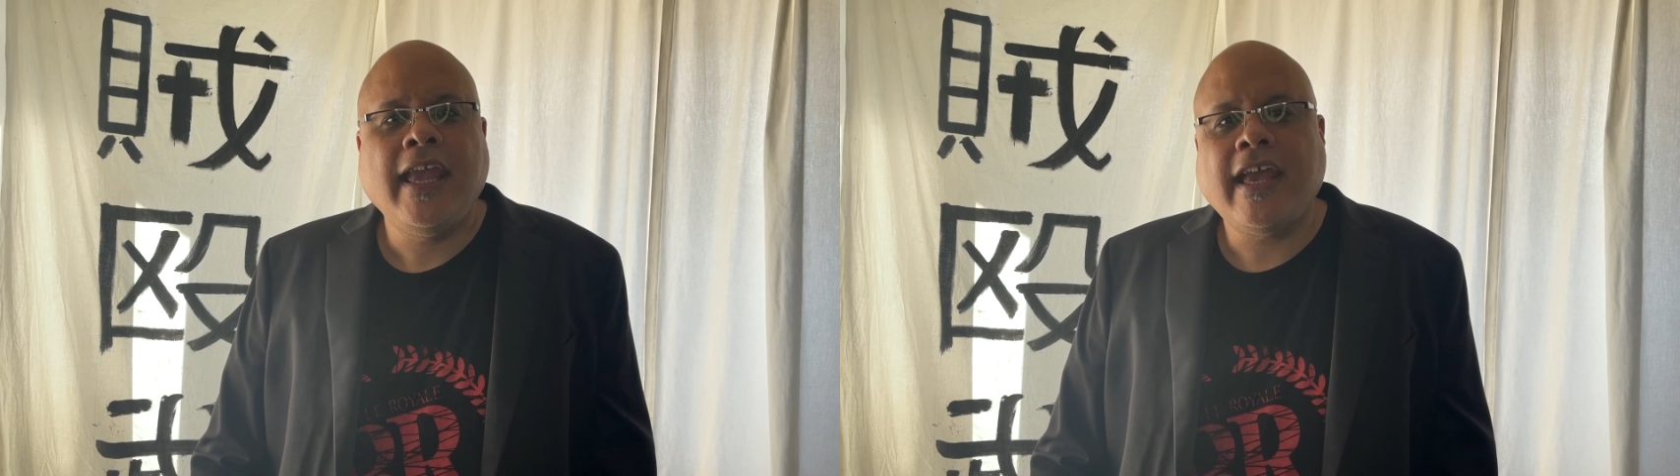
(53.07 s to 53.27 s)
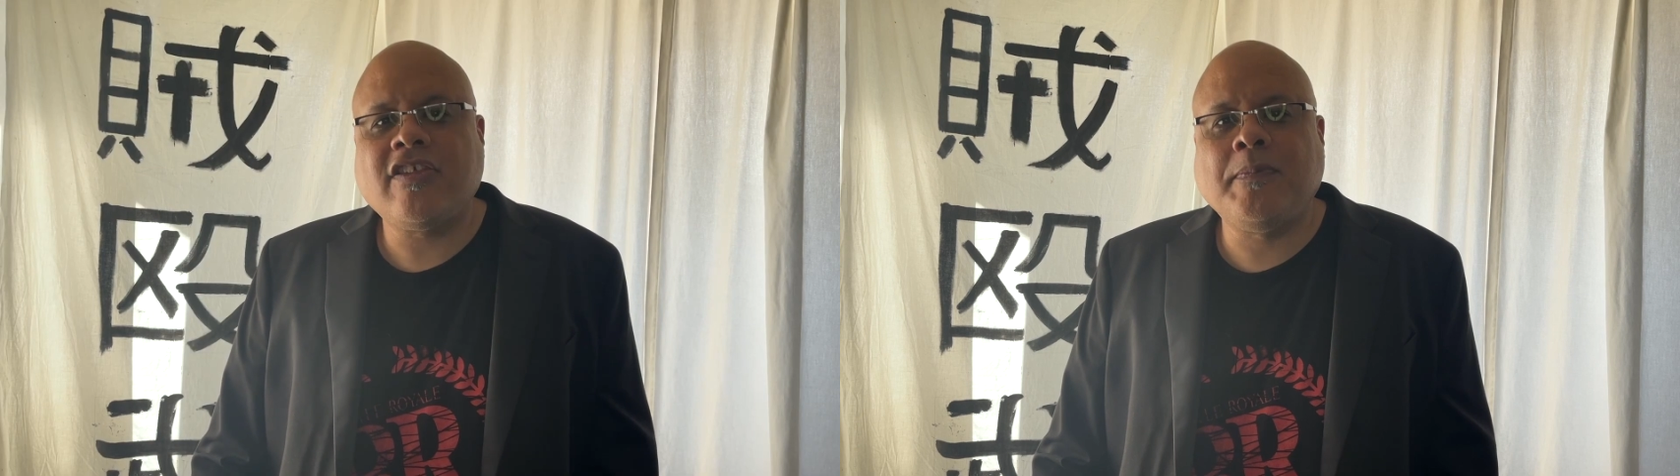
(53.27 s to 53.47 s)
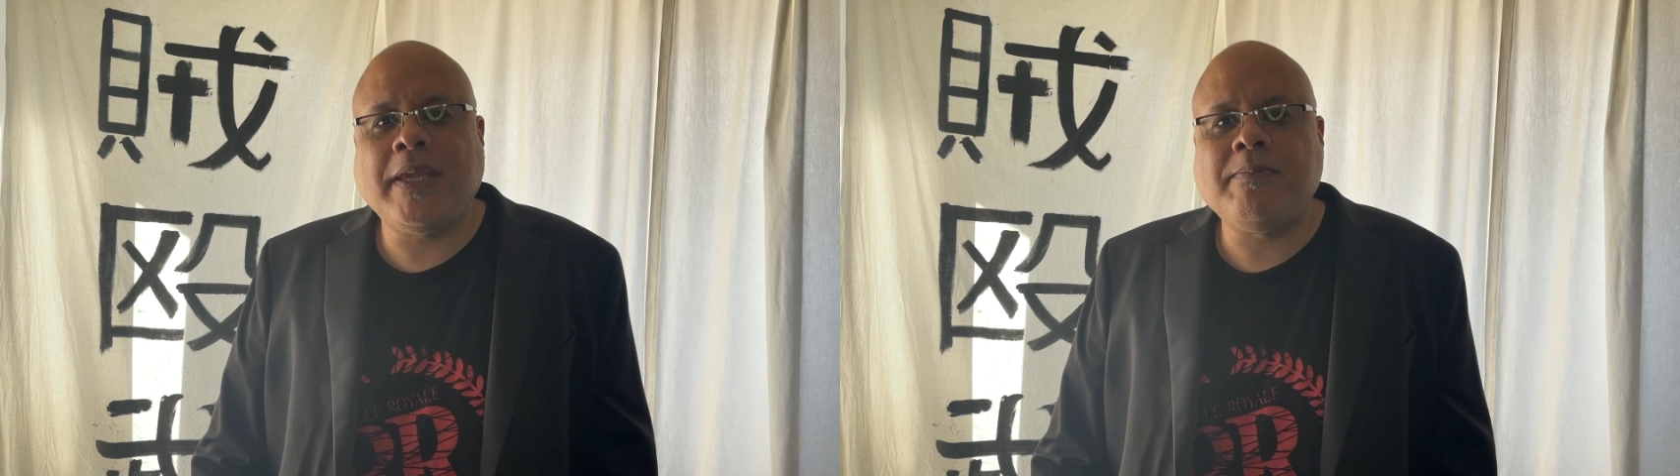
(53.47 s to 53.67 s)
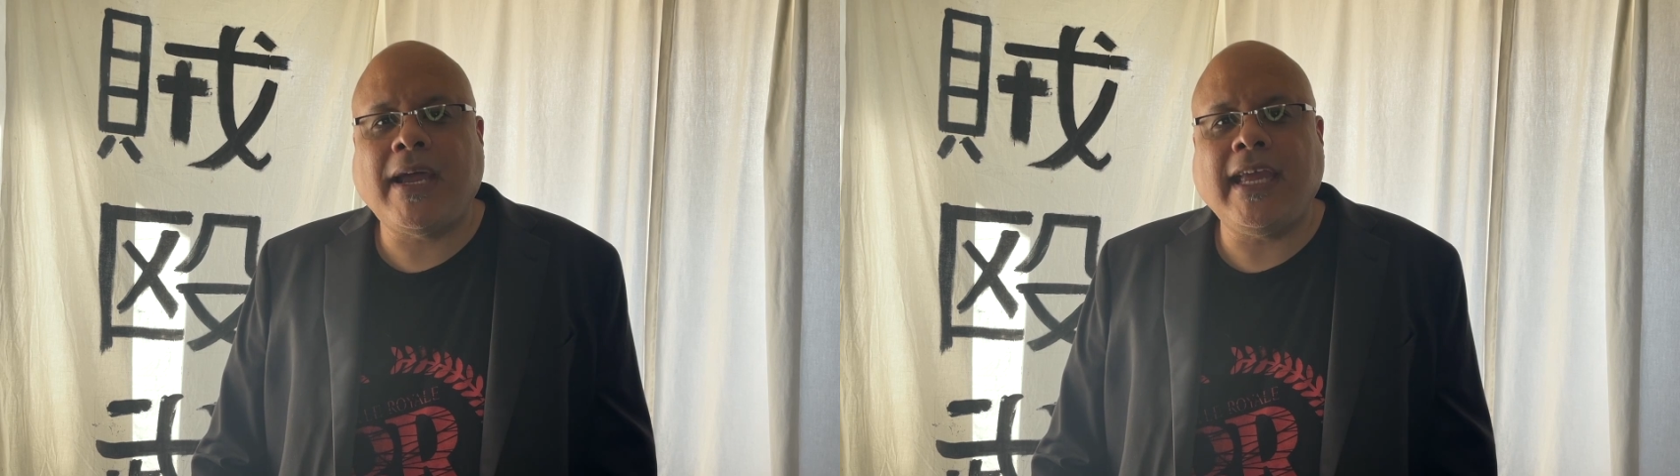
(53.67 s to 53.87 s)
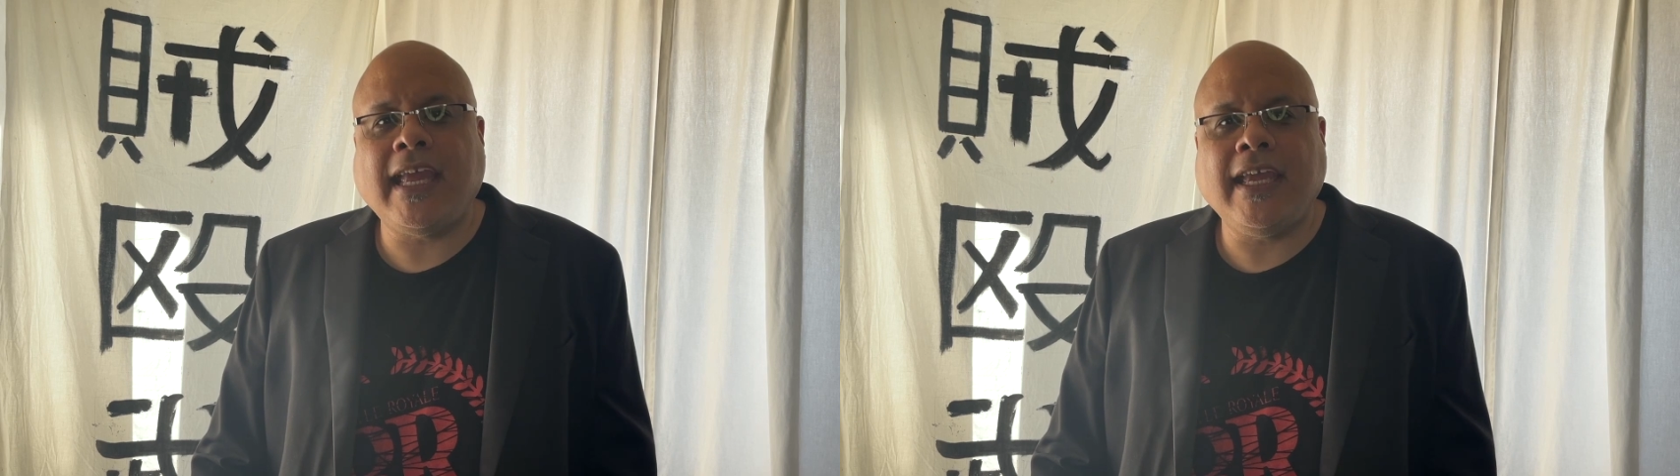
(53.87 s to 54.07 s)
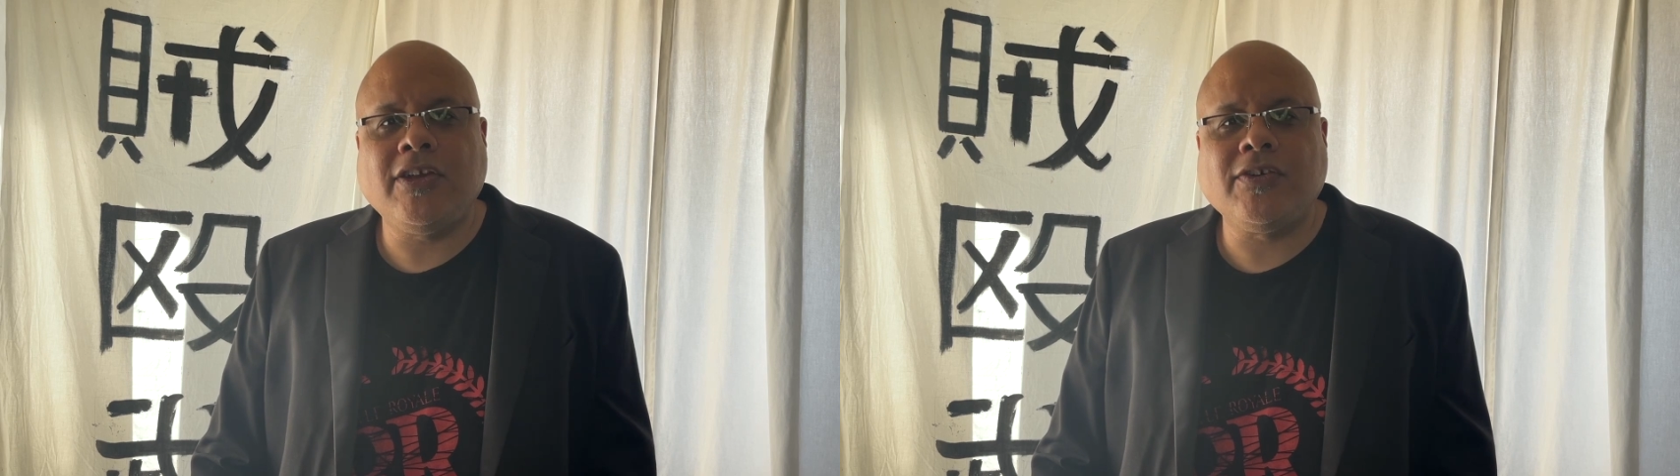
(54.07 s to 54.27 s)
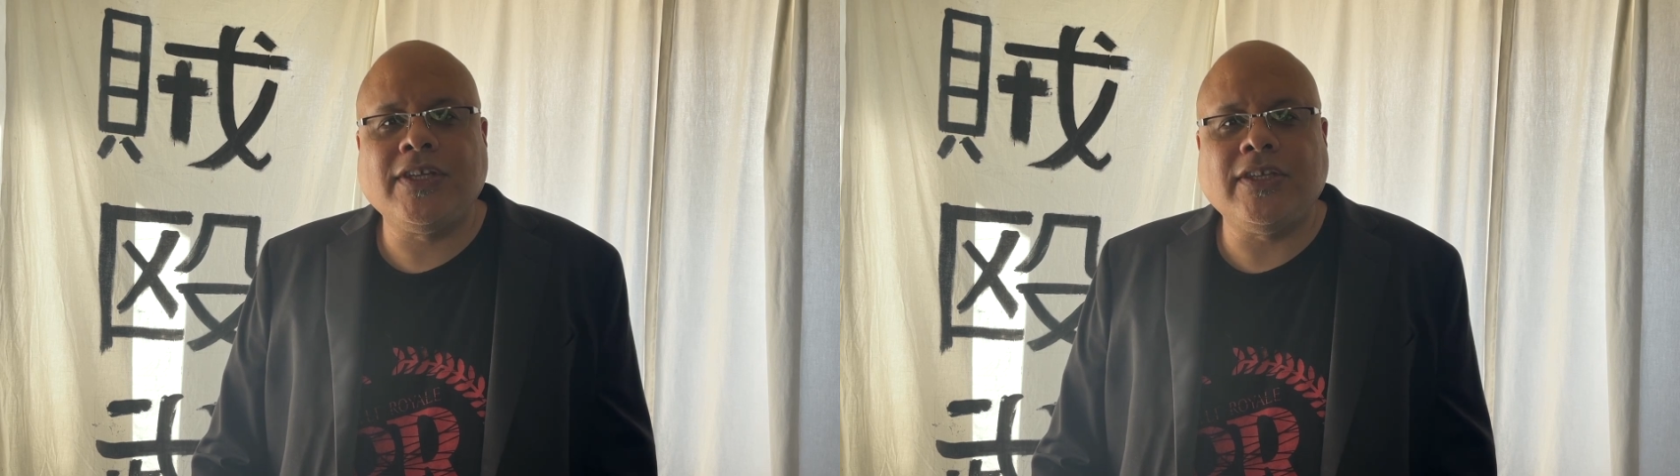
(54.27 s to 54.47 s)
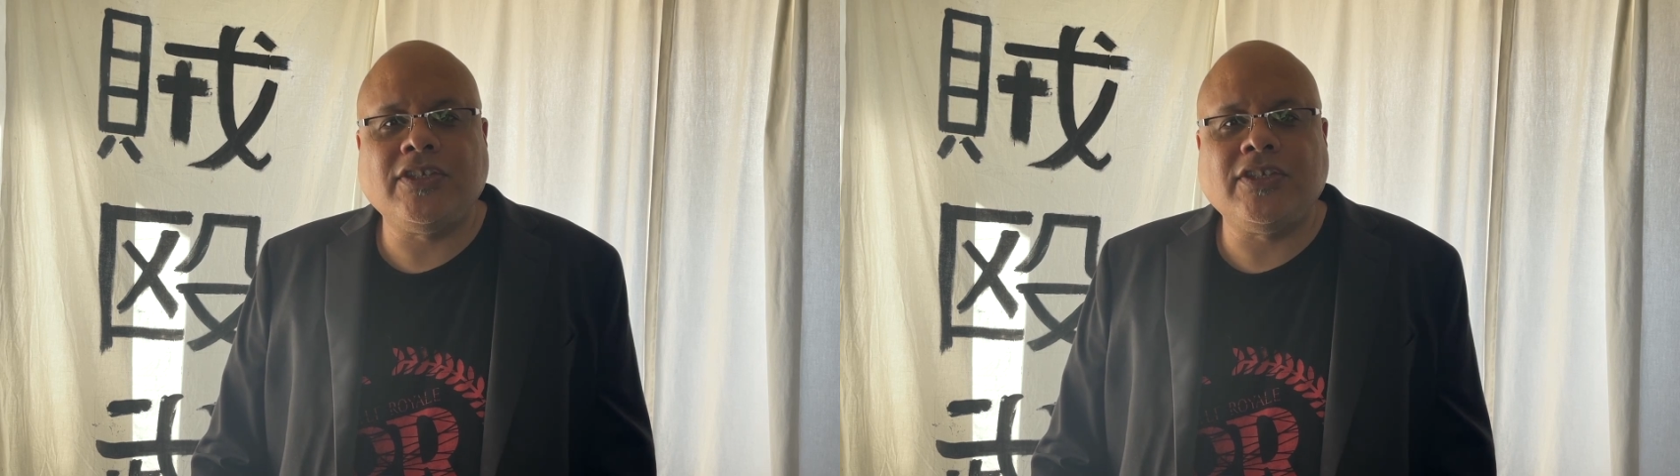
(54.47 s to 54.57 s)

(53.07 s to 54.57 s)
has been my anchor in the